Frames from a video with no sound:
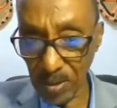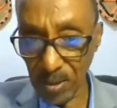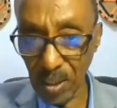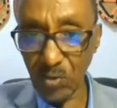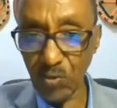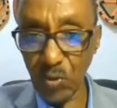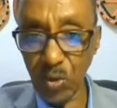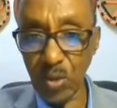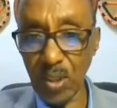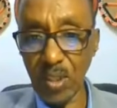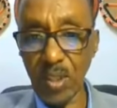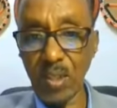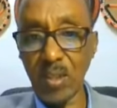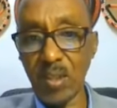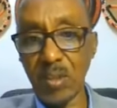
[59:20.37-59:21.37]
one that fought
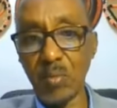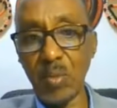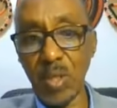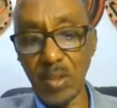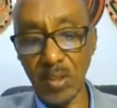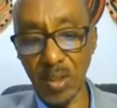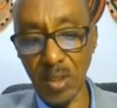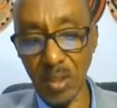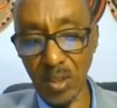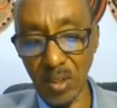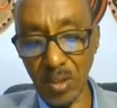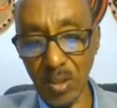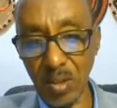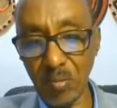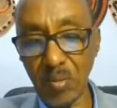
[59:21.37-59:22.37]
against the military
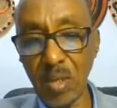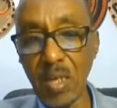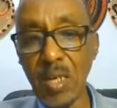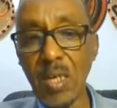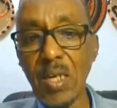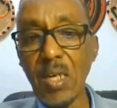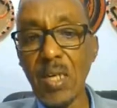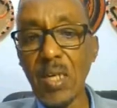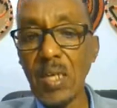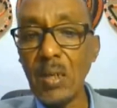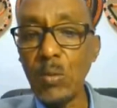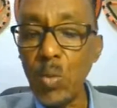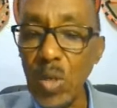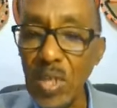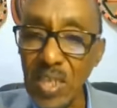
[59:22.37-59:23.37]
regime.
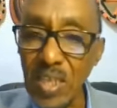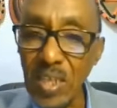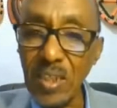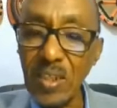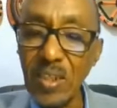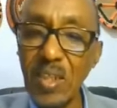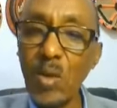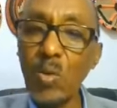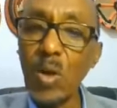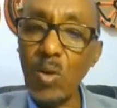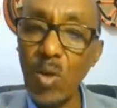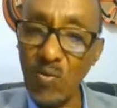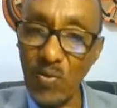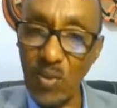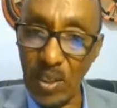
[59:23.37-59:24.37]
Within it, there
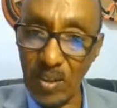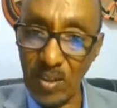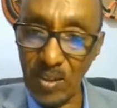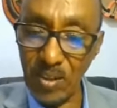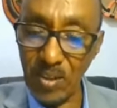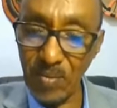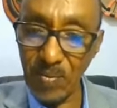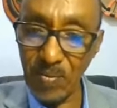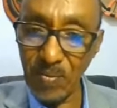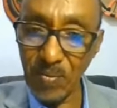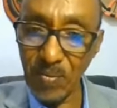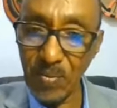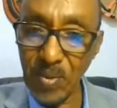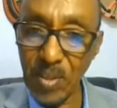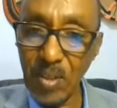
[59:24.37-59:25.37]
were conflicts.
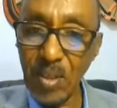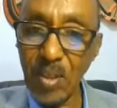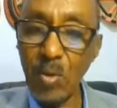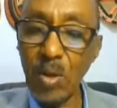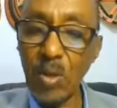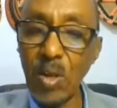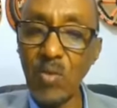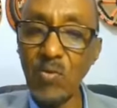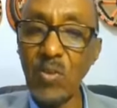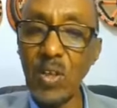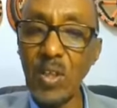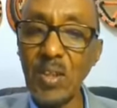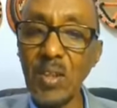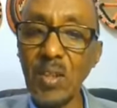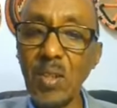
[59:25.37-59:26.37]
There were
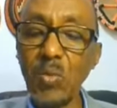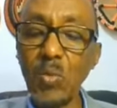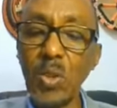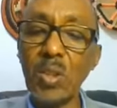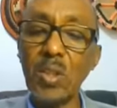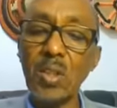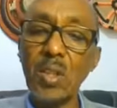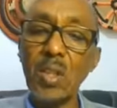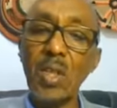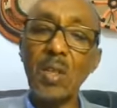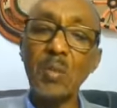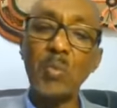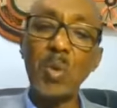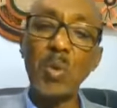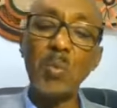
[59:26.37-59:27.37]
conflicts in which